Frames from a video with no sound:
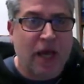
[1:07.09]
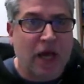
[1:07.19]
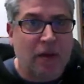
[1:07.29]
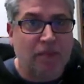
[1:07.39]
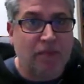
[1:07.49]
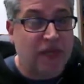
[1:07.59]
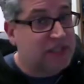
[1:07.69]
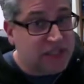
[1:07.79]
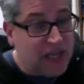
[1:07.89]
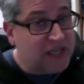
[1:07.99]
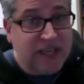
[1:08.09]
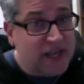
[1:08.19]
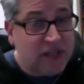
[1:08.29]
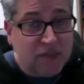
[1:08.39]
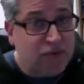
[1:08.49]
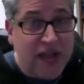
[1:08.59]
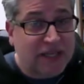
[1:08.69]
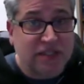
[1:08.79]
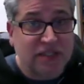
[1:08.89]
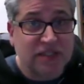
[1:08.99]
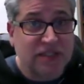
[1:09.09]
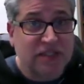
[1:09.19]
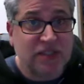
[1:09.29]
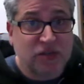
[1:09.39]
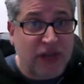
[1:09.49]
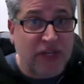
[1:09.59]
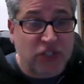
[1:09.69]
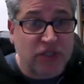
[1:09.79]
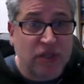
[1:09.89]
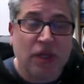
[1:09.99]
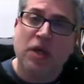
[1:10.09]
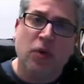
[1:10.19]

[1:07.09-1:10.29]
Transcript: Um, it's not data that practices discretion.